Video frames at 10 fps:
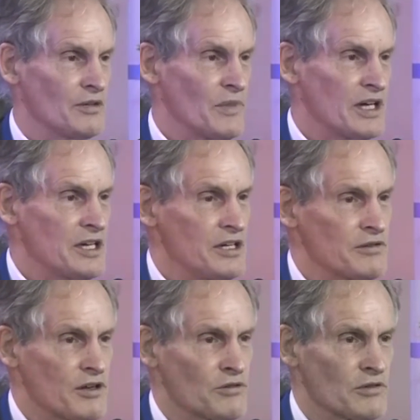my
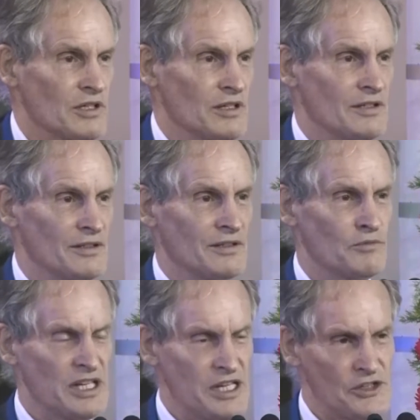hero
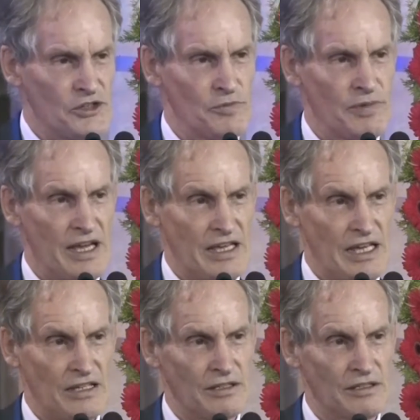when he isn't playing
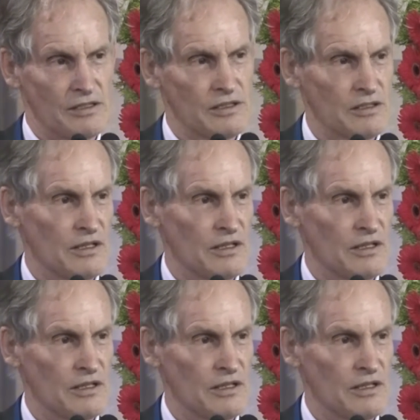England,